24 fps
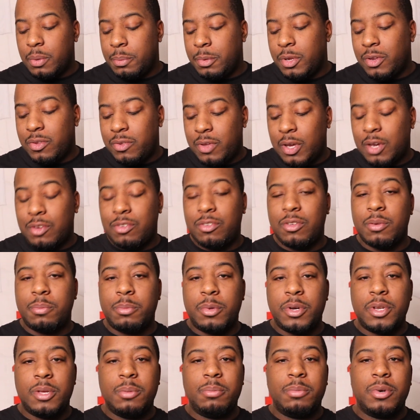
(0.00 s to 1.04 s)
I mean, it's extra
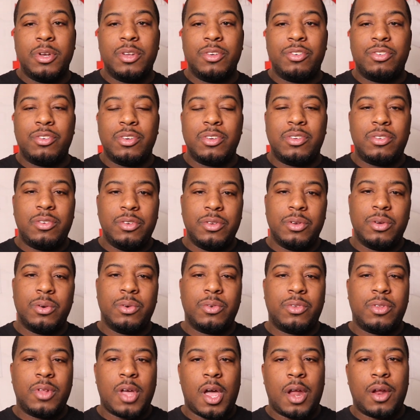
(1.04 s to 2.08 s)
money, but it's just, you know,
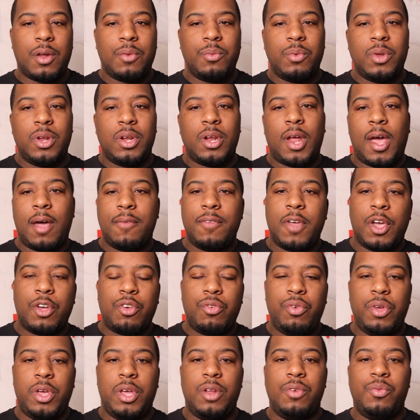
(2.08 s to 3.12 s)
it's not, we didn't have that
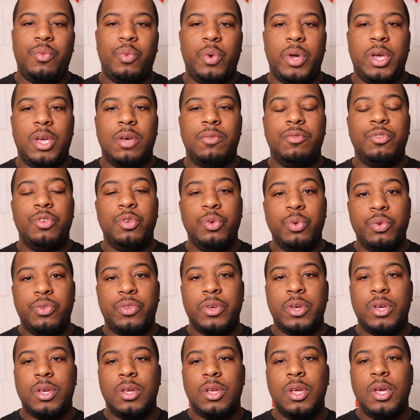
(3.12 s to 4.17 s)
creative way of
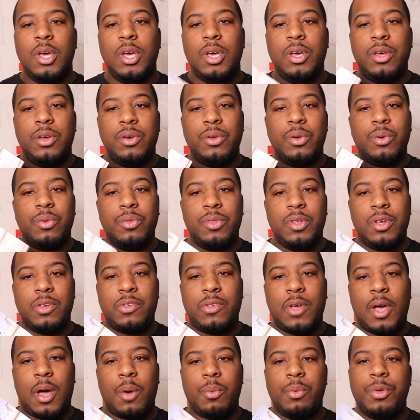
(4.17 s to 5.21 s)
using, you know,
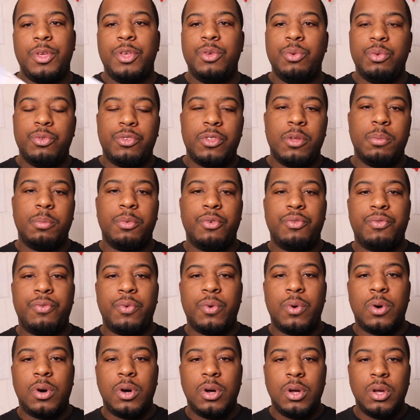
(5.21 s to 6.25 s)
this how we used it
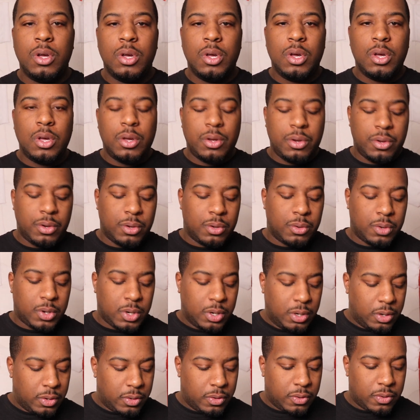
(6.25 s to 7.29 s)
before, you know,
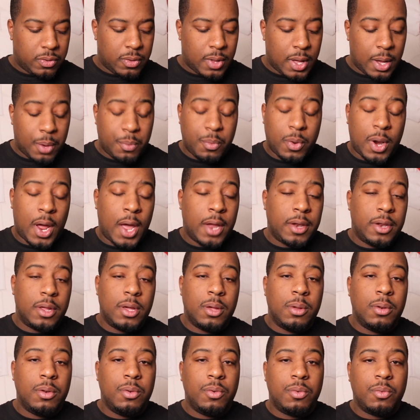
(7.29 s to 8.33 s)
because like what I
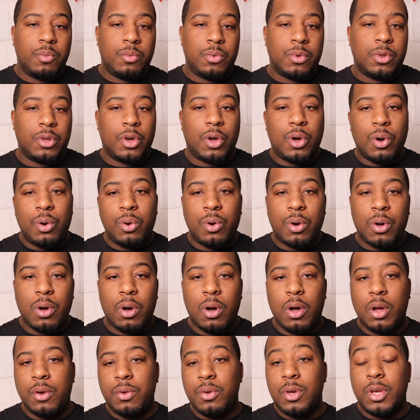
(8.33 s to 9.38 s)
did when the gold
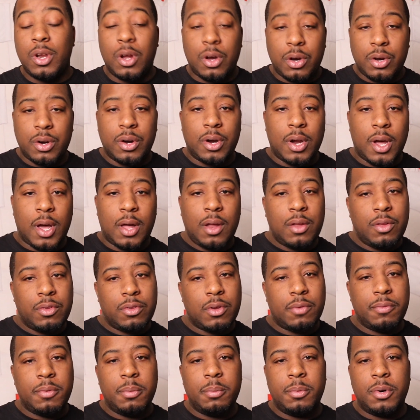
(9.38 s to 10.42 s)
card, you get a $100
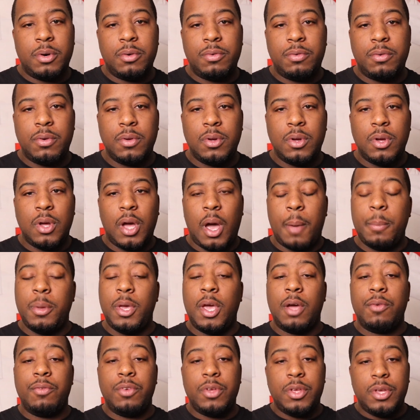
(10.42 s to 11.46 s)
every month, I
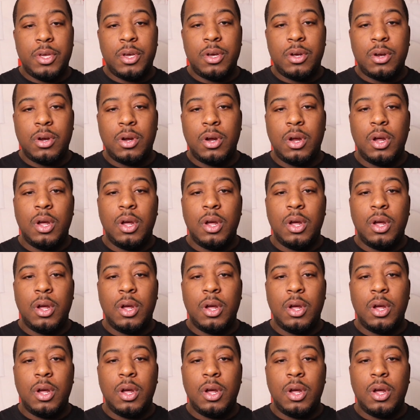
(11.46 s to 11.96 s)
mean, every year,